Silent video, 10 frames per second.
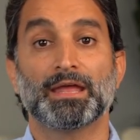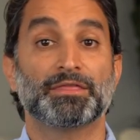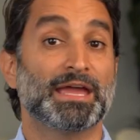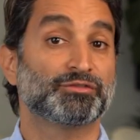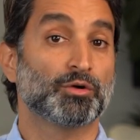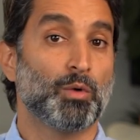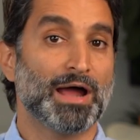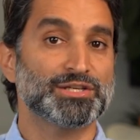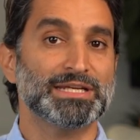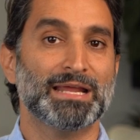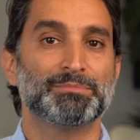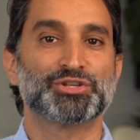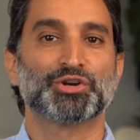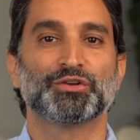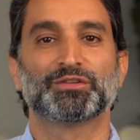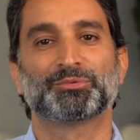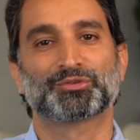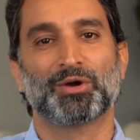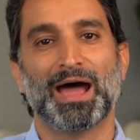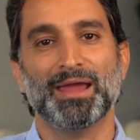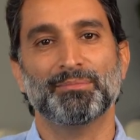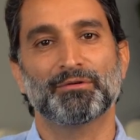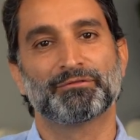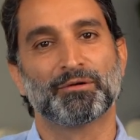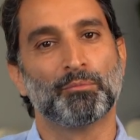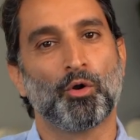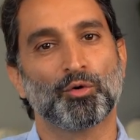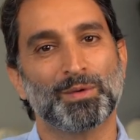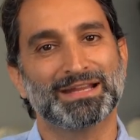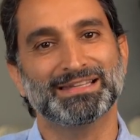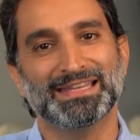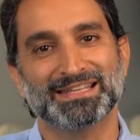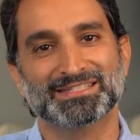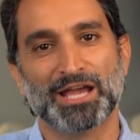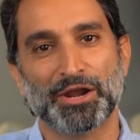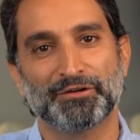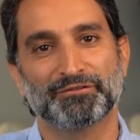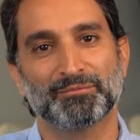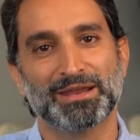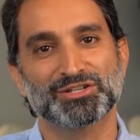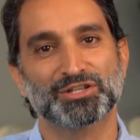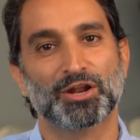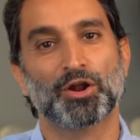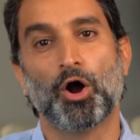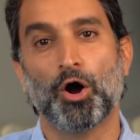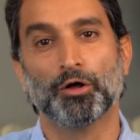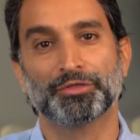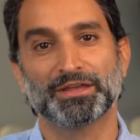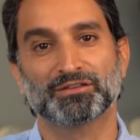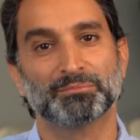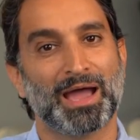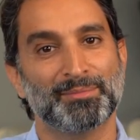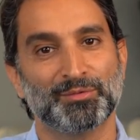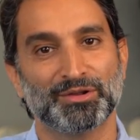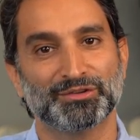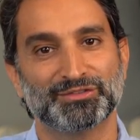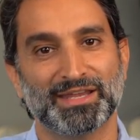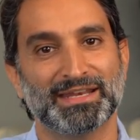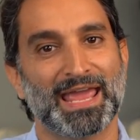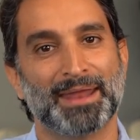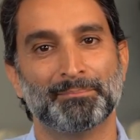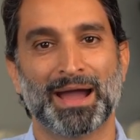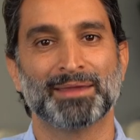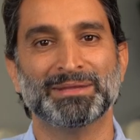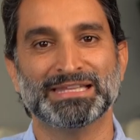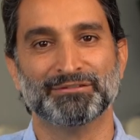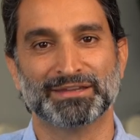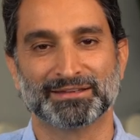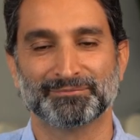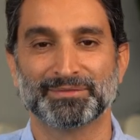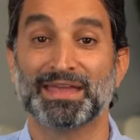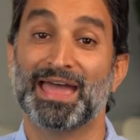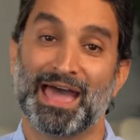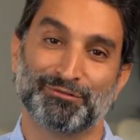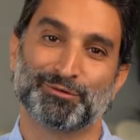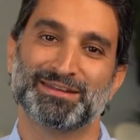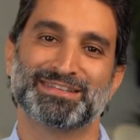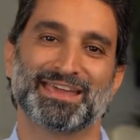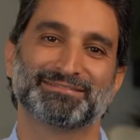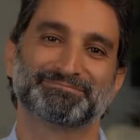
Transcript: Thanks for watching, and be sure to subscribe for more weekly insider information on all things Miami real estate and Miami living. Have a great day.